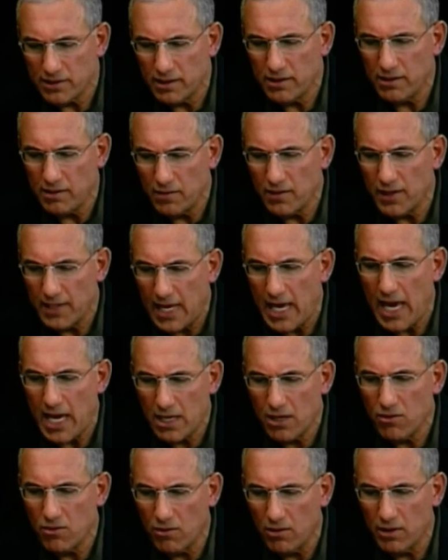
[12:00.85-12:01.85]
in the K
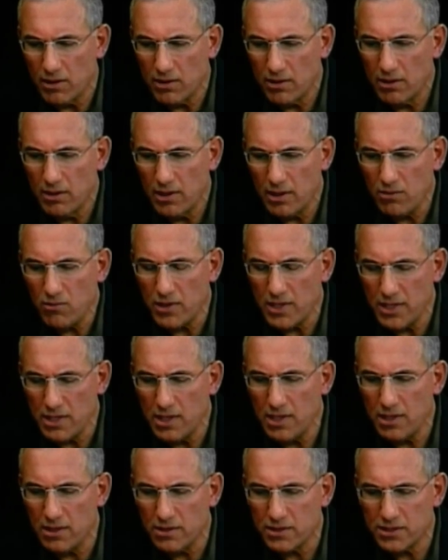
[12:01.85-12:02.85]
Court, there were
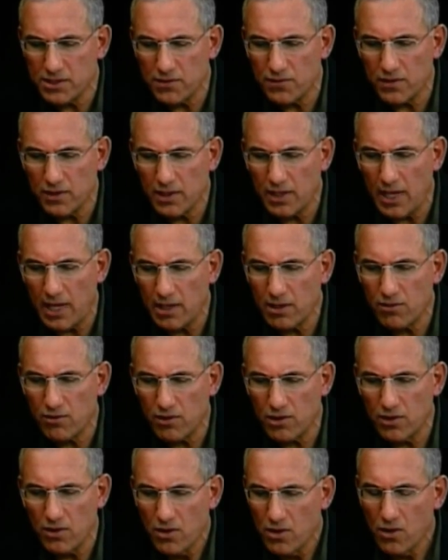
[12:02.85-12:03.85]
years in the K
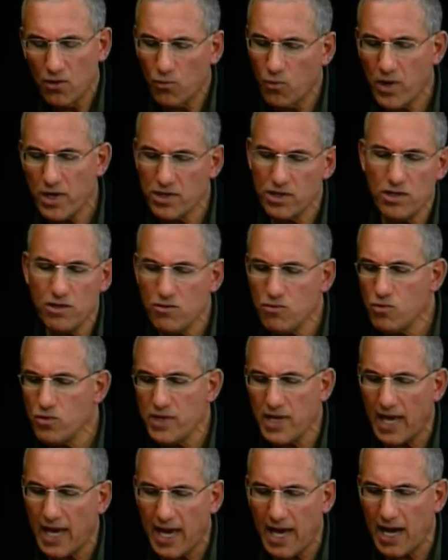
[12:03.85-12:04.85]
Court where you
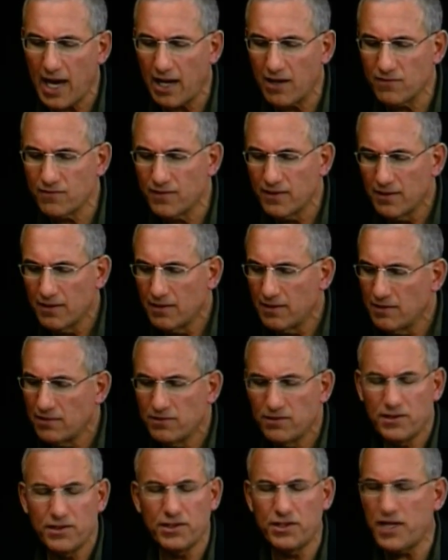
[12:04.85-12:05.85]
would have
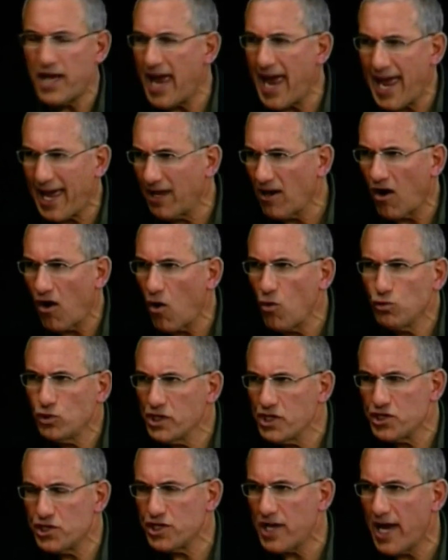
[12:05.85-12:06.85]
ten,
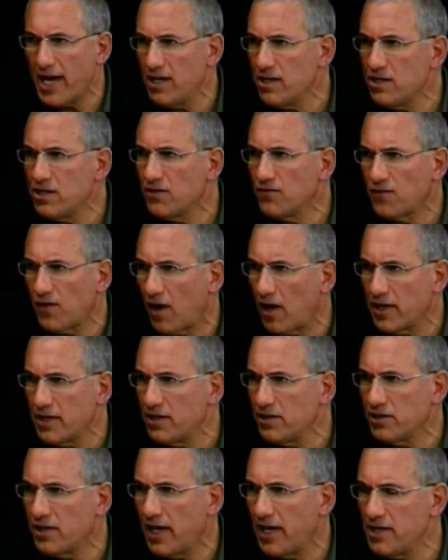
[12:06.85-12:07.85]
only ten
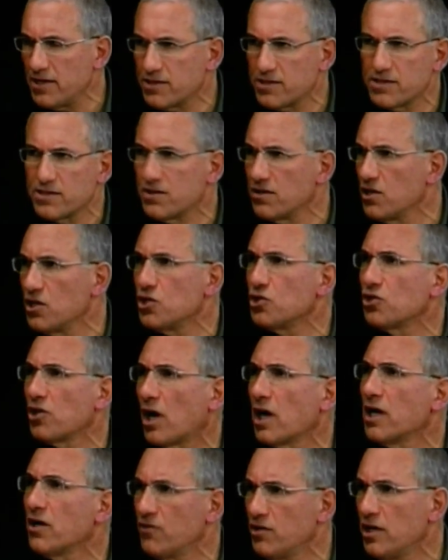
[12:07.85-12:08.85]
divided cases the
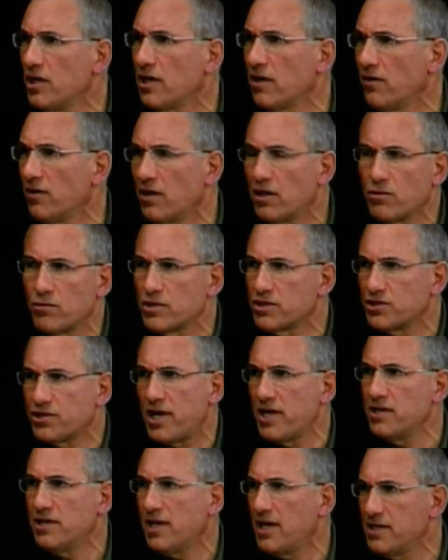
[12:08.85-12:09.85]
entire year. In other words,
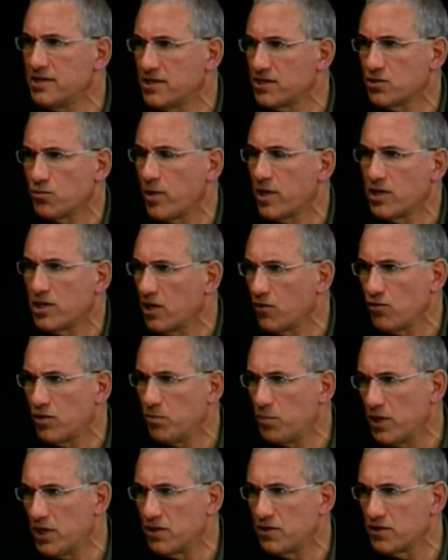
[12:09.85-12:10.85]
ten cases where there would
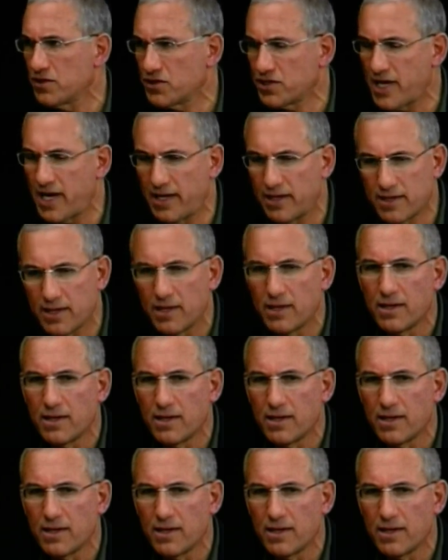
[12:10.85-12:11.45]
be a dissent.